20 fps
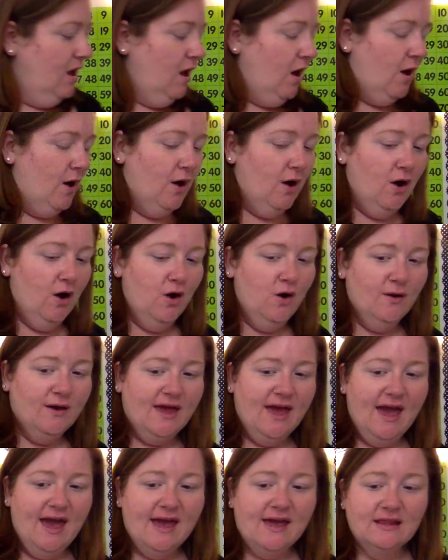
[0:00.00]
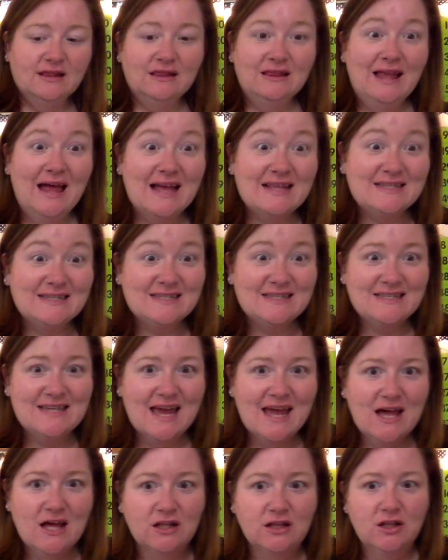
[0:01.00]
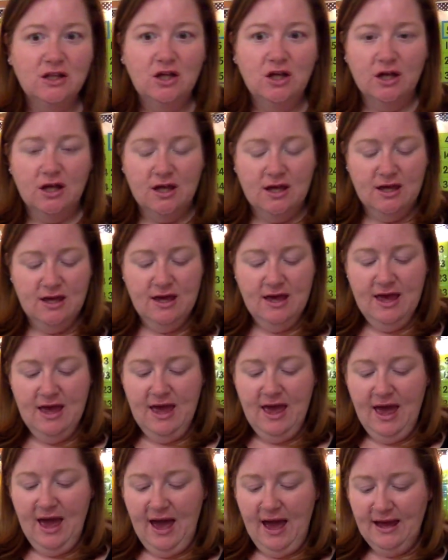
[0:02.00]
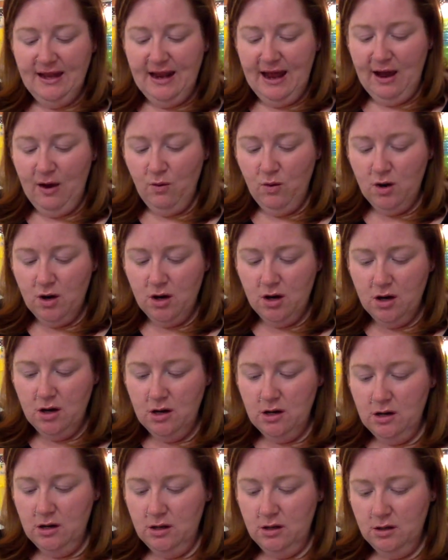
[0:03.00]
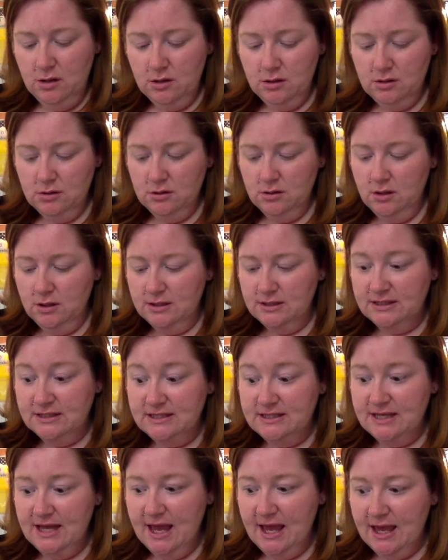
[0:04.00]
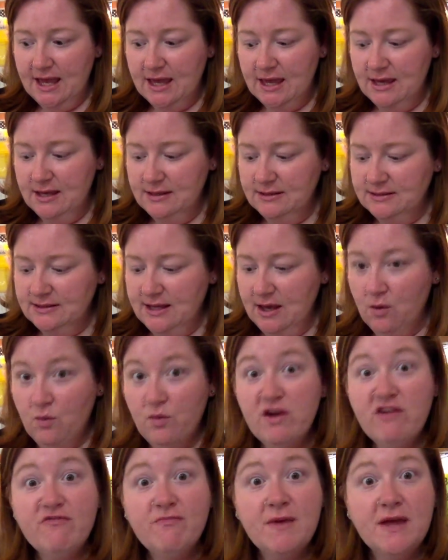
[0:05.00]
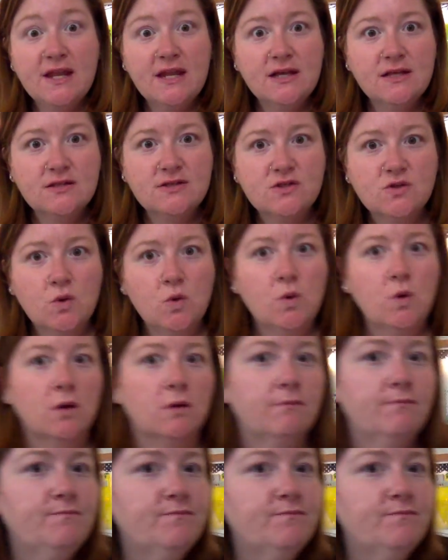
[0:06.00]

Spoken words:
Okay, let's take a look at our days that we've been in school.